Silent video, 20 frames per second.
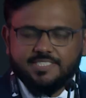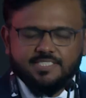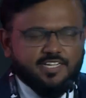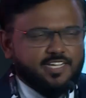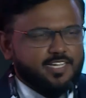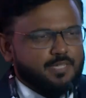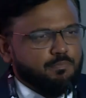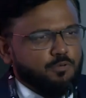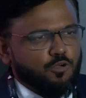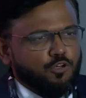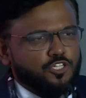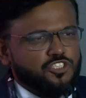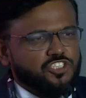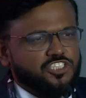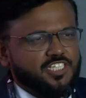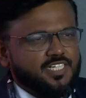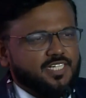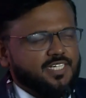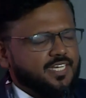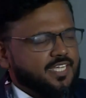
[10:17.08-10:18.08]
like
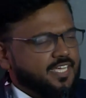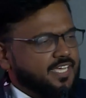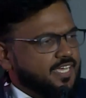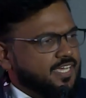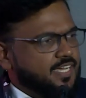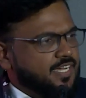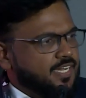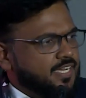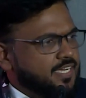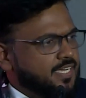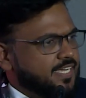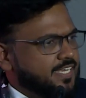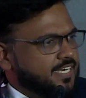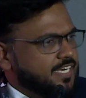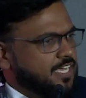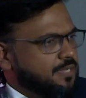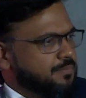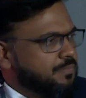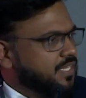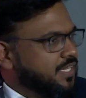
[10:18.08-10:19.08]
blockchain, AI, and
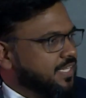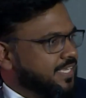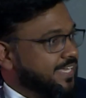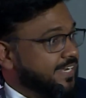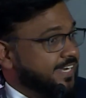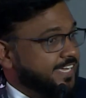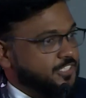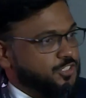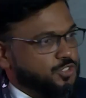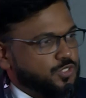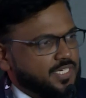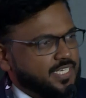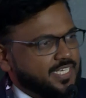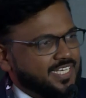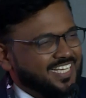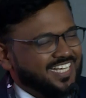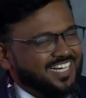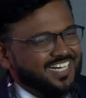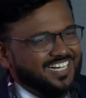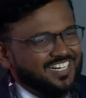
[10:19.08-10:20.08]
ML can
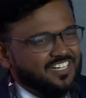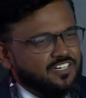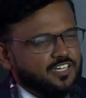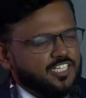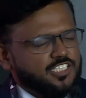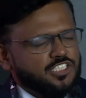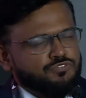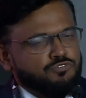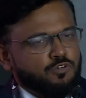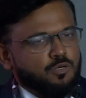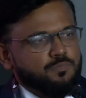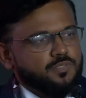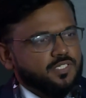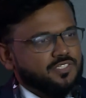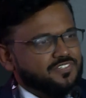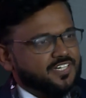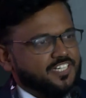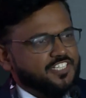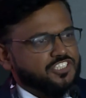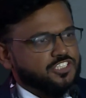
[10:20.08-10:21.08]
actually transform the
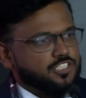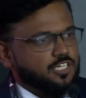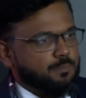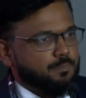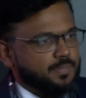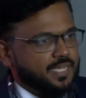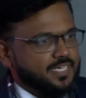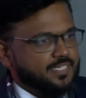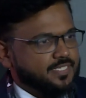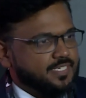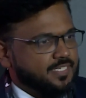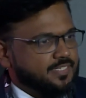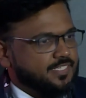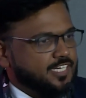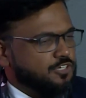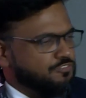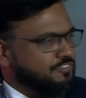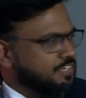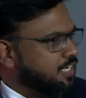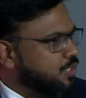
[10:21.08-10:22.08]
traditional banking
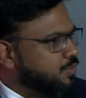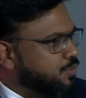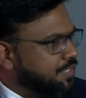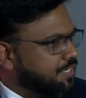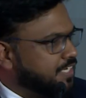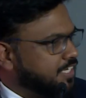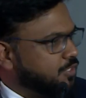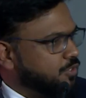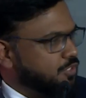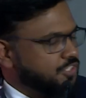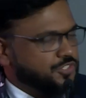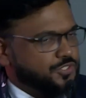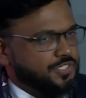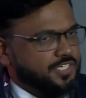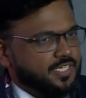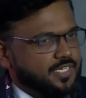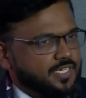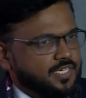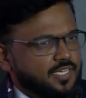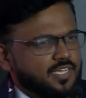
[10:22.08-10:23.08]
that we are working on
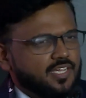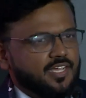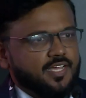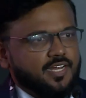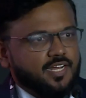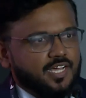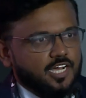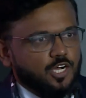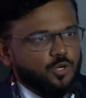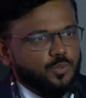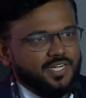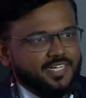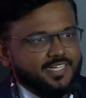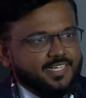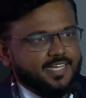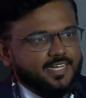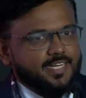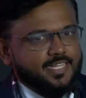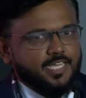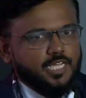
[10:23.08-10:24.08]
today and how it
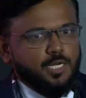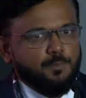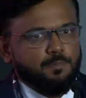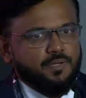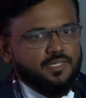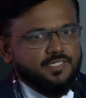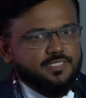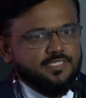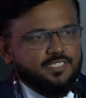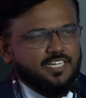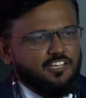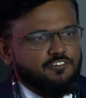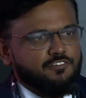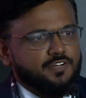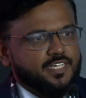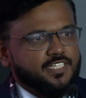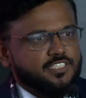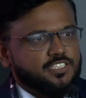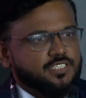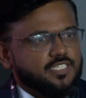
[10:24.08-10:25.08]
can help us
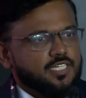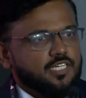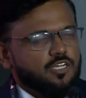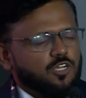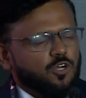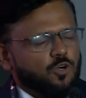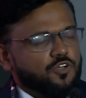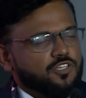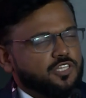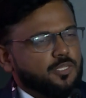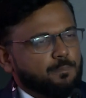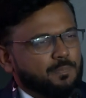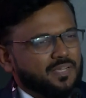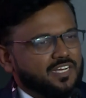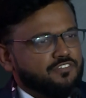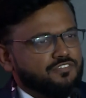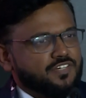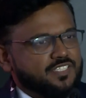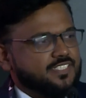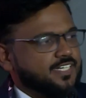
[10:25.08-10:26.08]
leverage on the
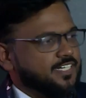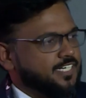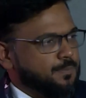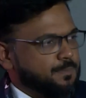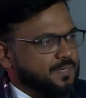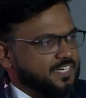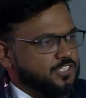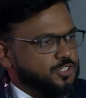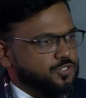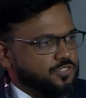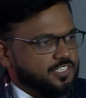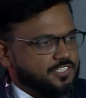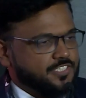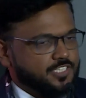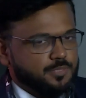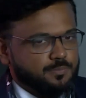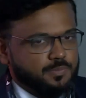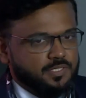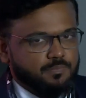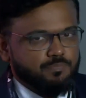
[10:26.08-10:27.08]
benefits that it brings to the
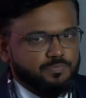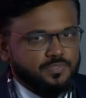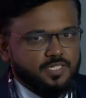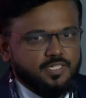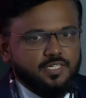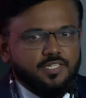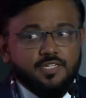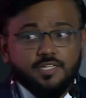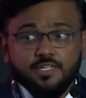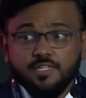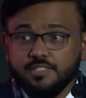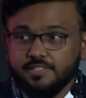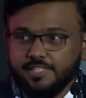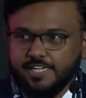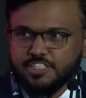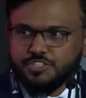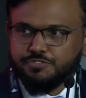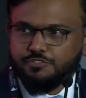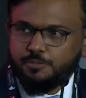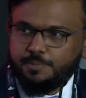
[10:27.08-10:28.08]
table.
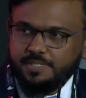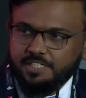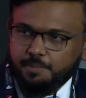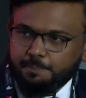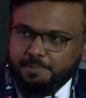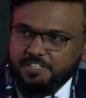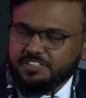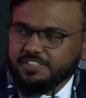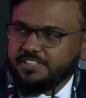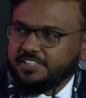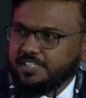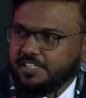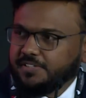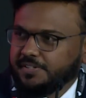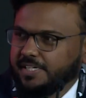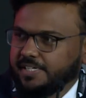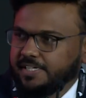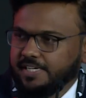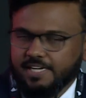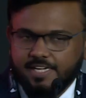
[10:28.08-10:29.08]
Thanks for being a patient
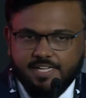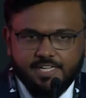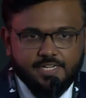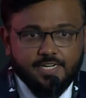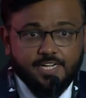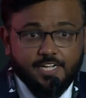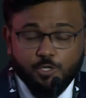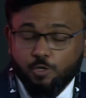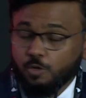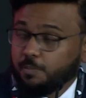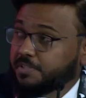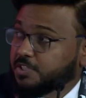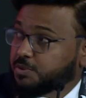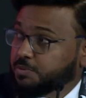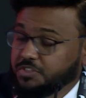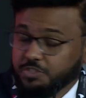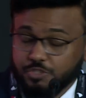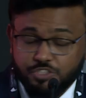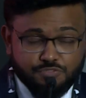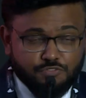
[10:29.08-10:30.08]
hearing, and I hope this
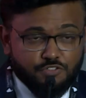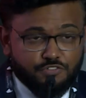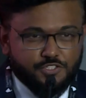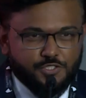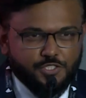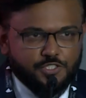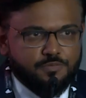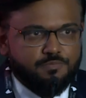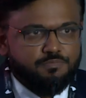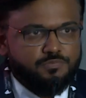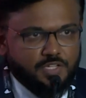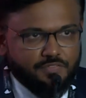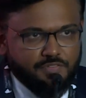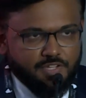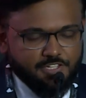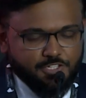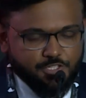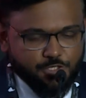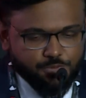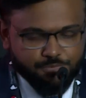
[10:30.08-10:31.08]
was useful to you.
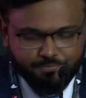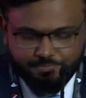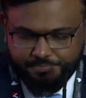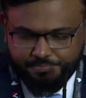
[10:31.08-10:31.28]
Thank you.